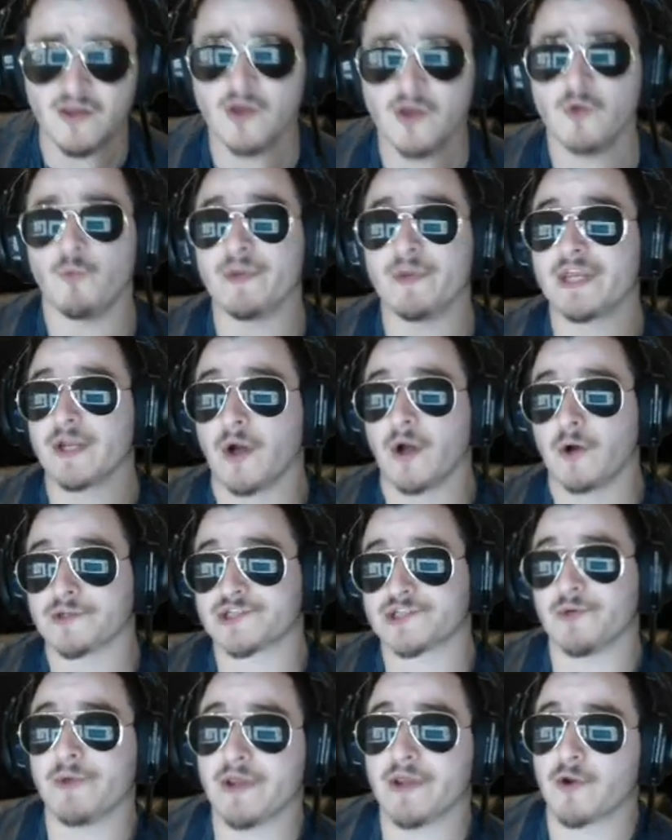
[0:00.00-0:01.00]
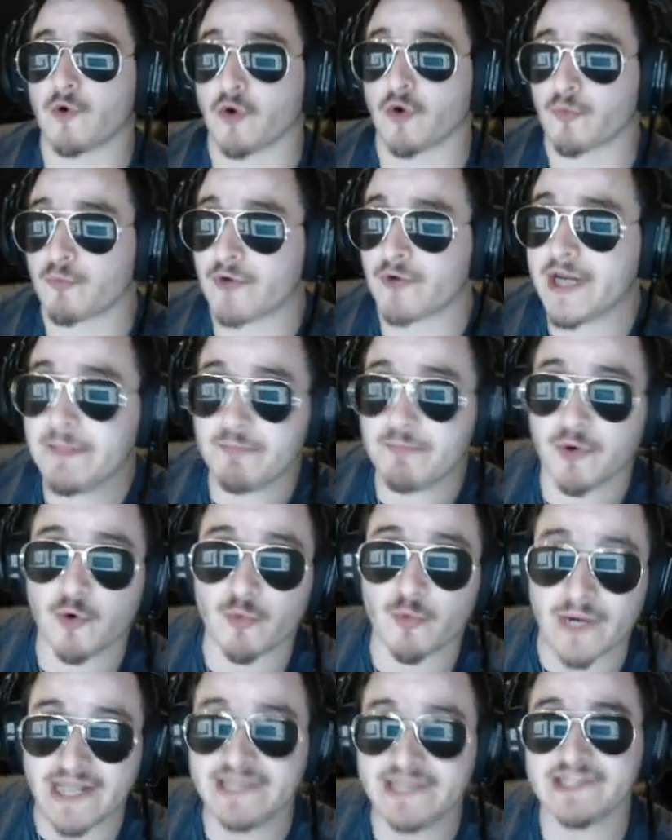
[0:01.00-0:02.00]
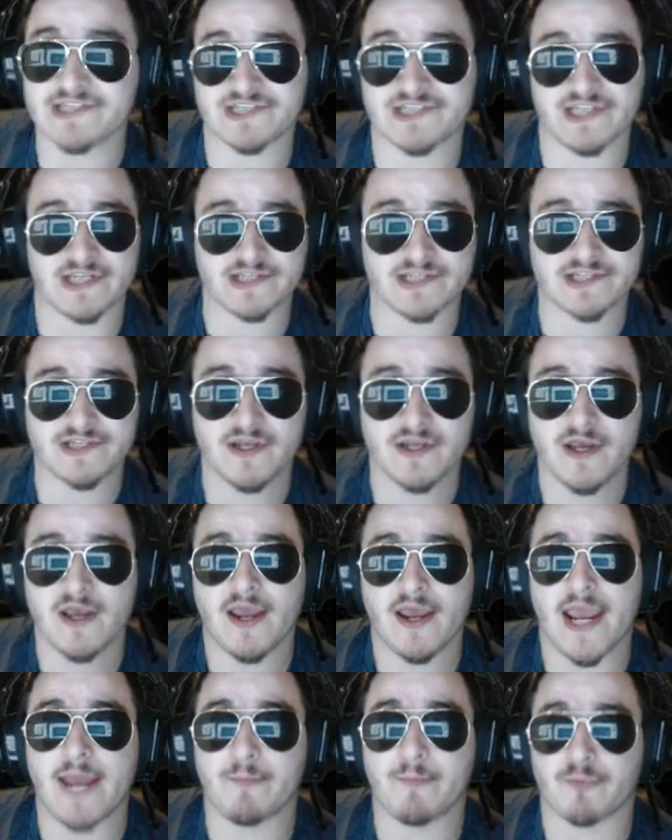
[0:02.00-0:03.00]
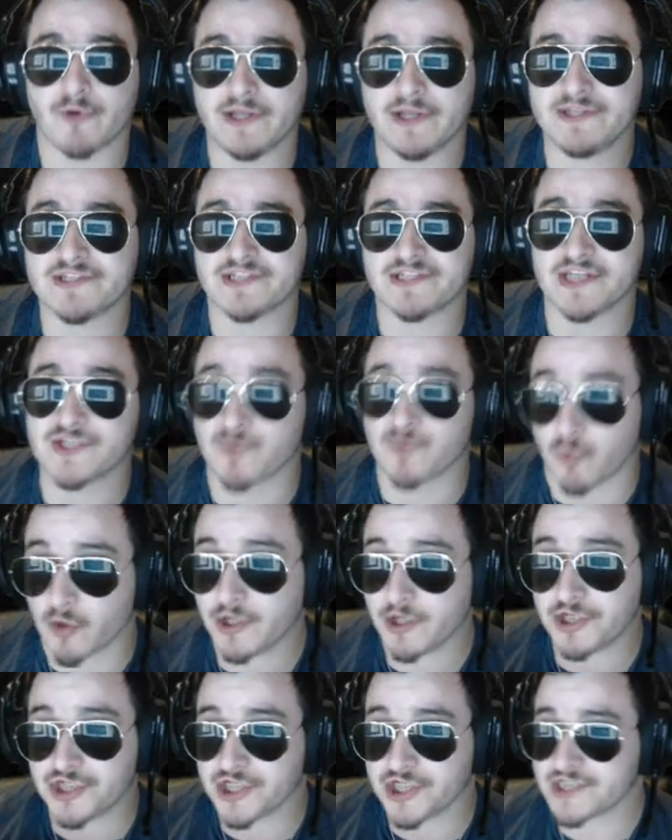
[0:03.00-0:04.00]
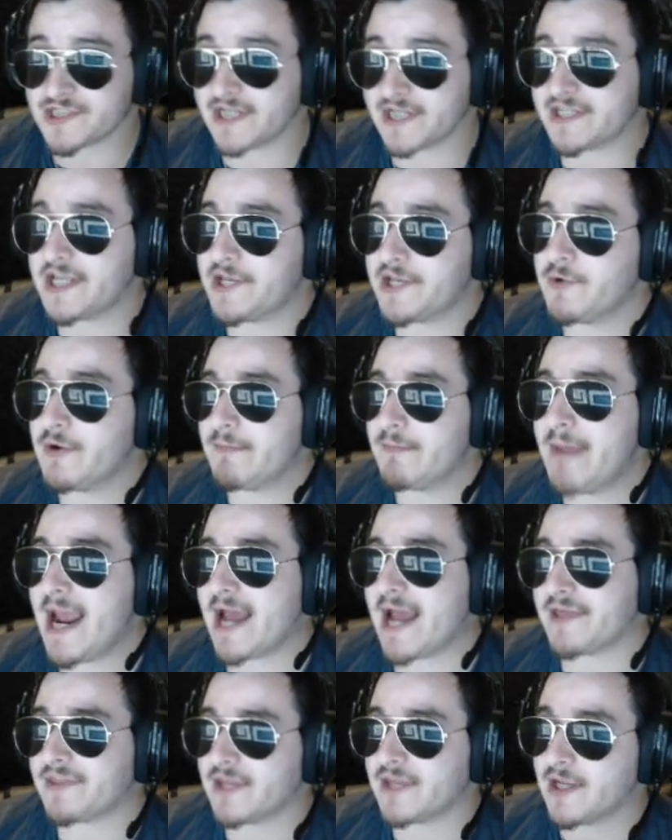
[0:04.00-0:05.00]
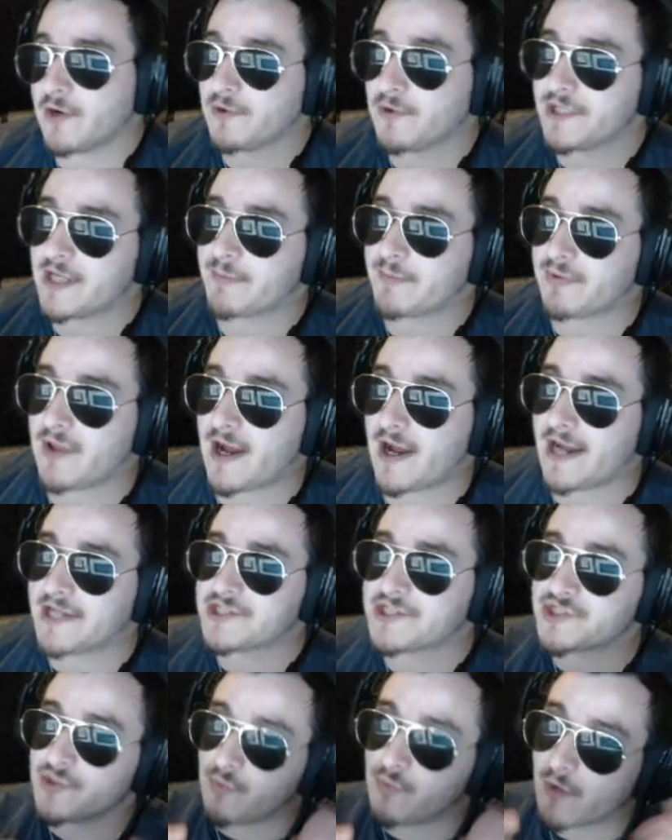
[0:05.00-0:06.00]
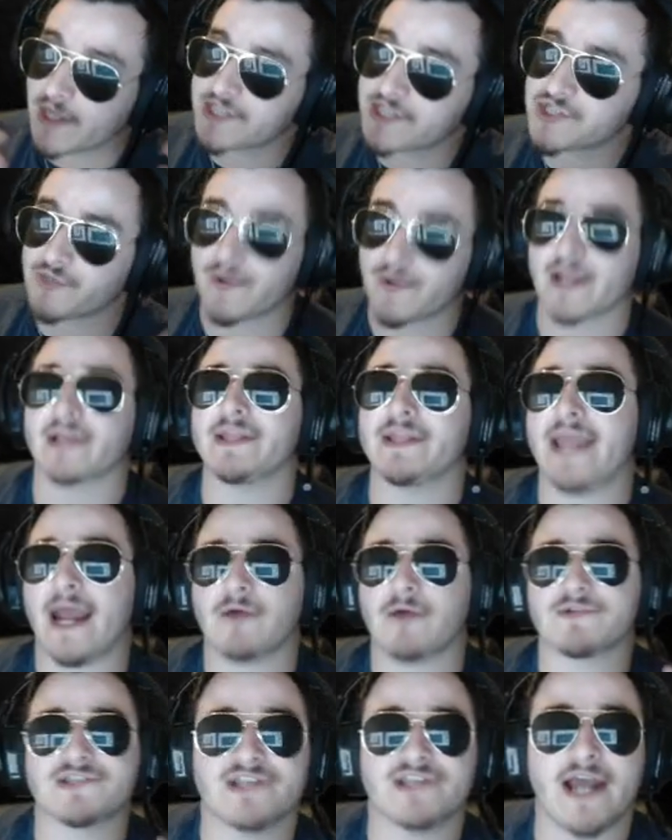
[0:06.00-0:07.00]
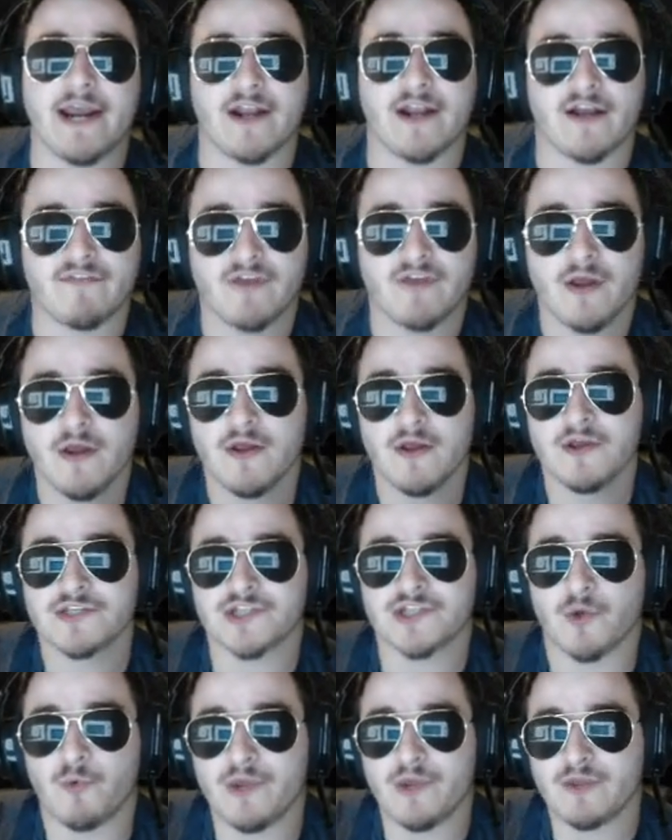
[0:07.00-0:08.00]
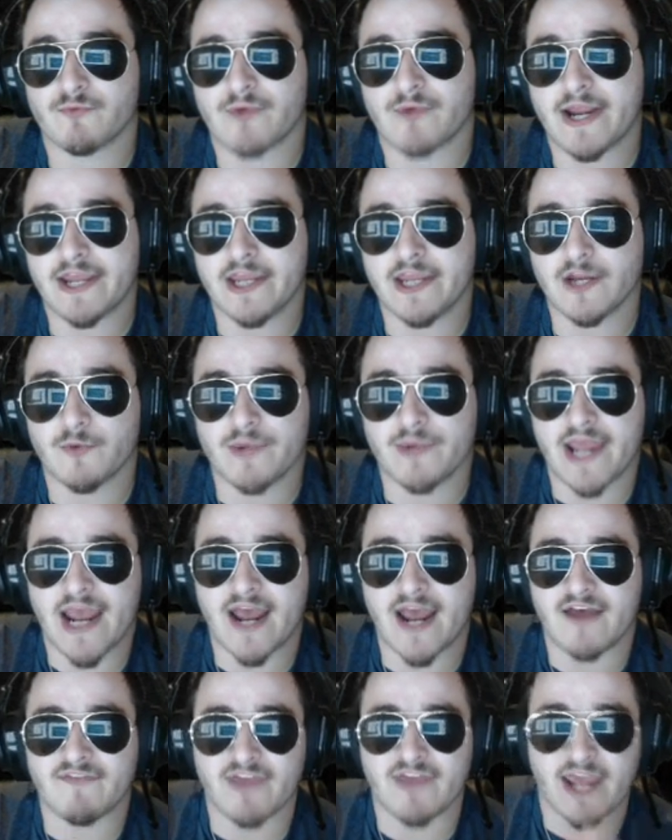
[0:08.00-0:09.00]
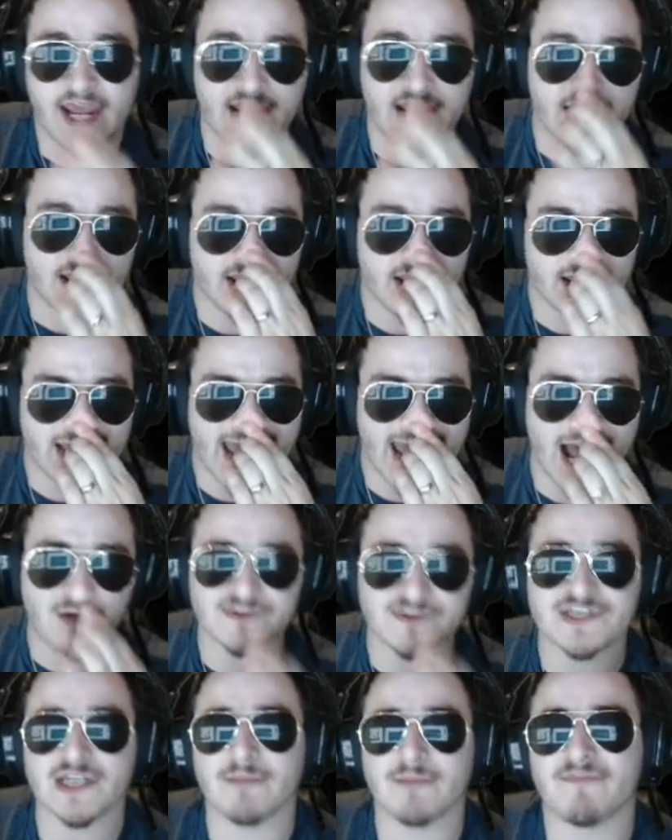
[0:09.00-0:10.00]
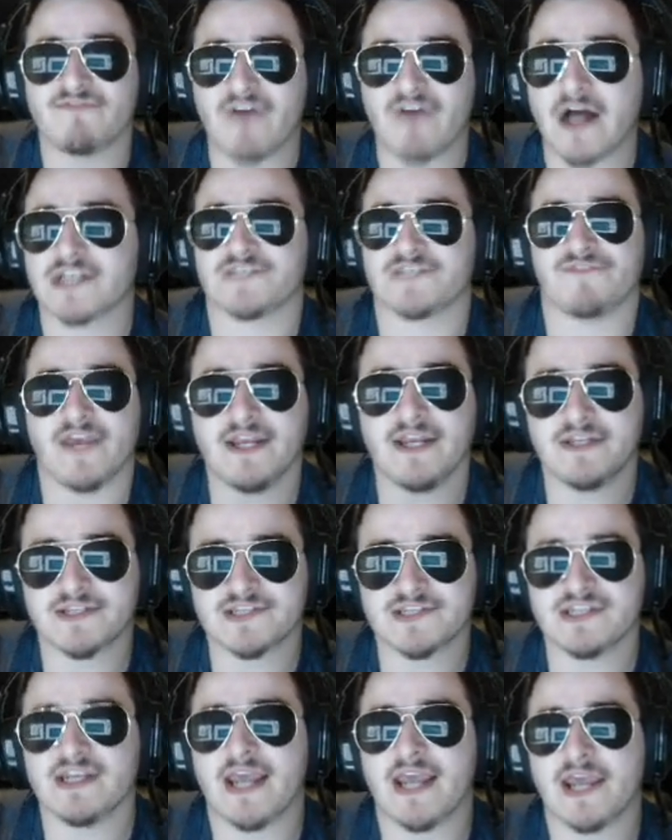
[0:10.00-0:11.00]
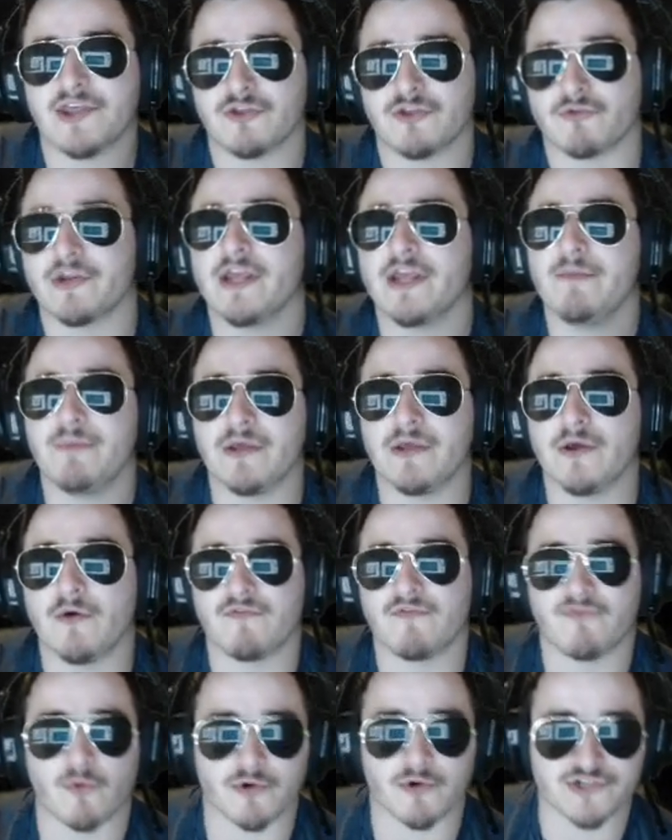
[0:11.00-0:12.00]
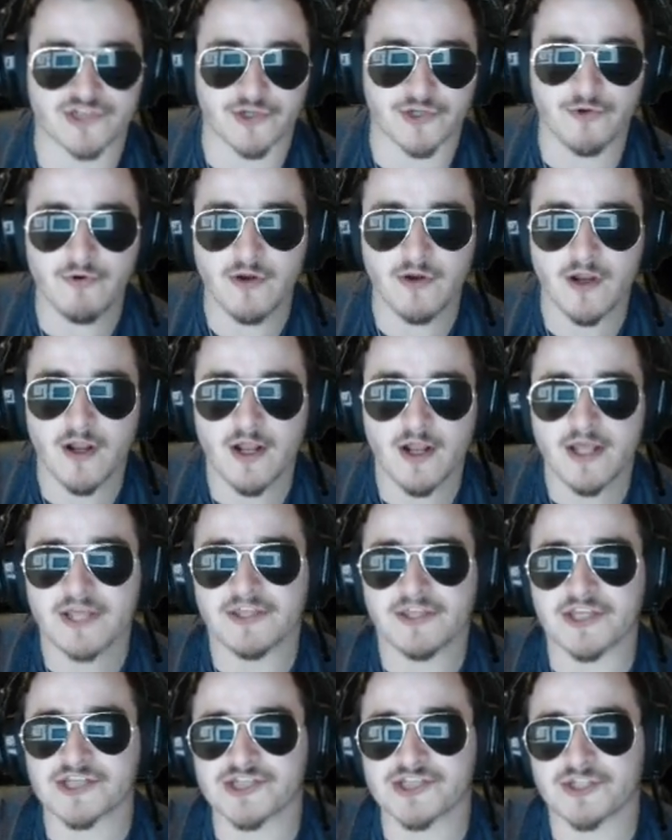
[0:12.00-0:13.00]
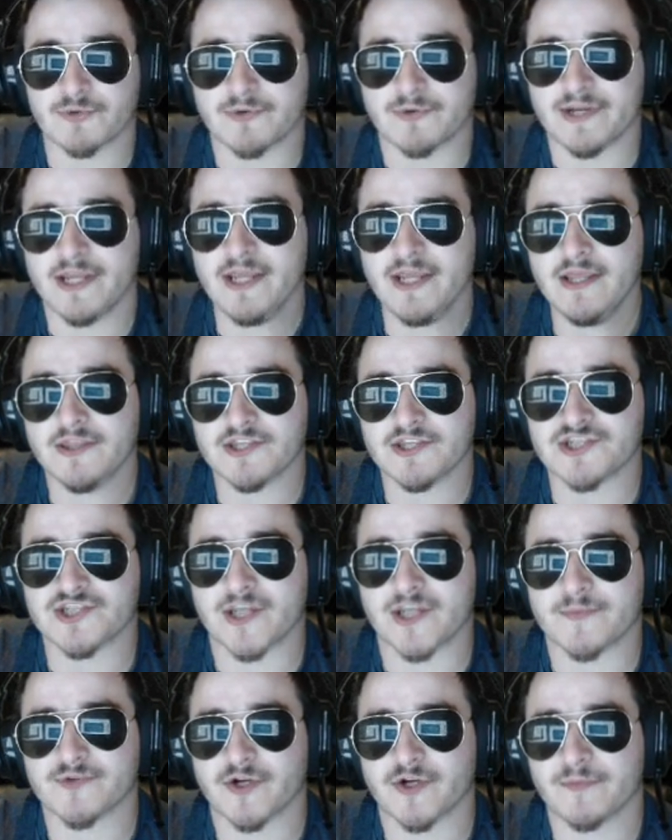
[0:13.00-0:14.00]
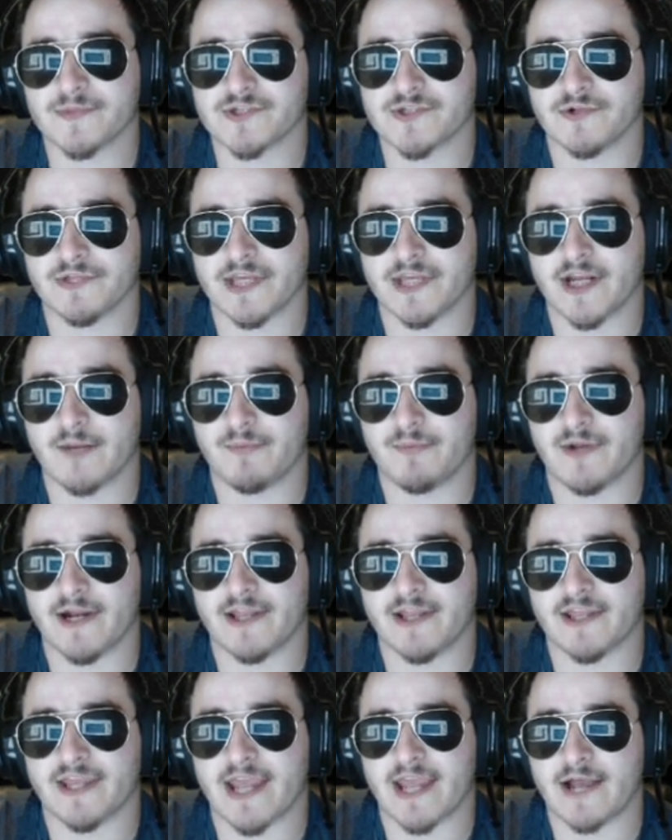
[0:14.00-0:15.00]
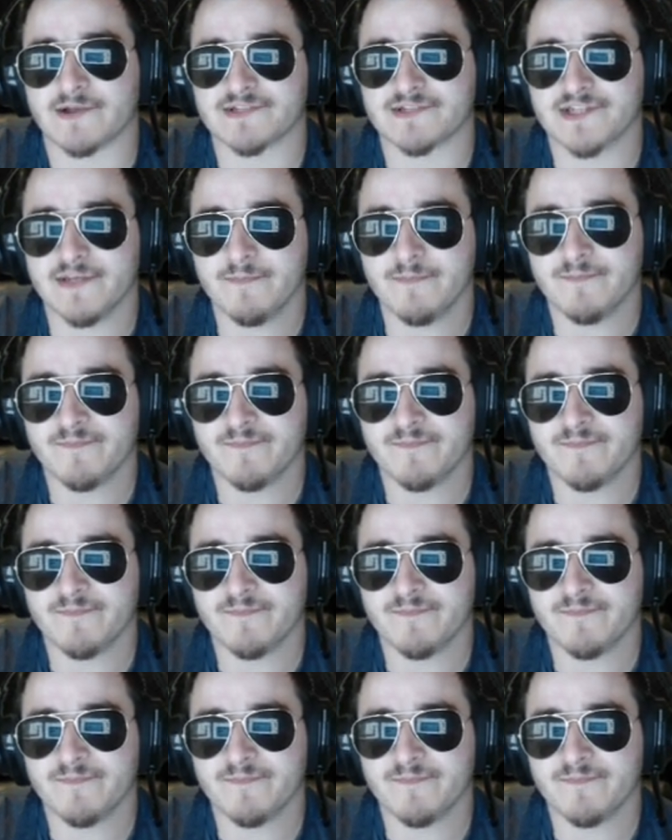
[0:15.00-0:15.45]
We can also incorporate parentheses. And parentheses work just like they do in math. It only applies to what it's directly outside of. So right here we have a calcium phosphate, Ca3PO42. This 3, the subscript, is only going to apply to the calcium.